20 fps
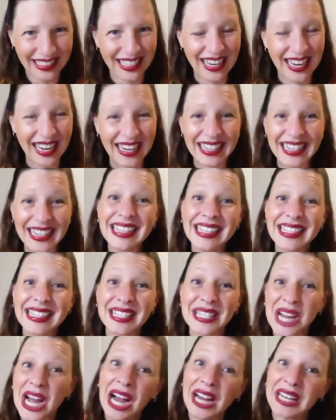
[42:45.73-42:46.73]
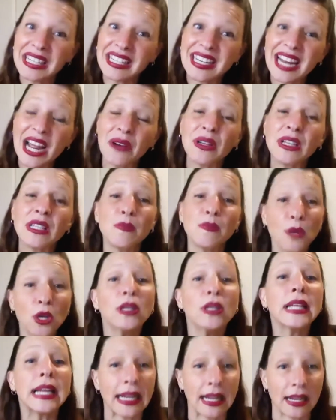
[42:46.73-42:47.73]
And he's not. And now he's
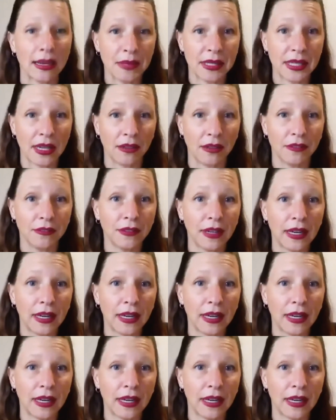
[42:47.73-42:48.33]
mutilating himself.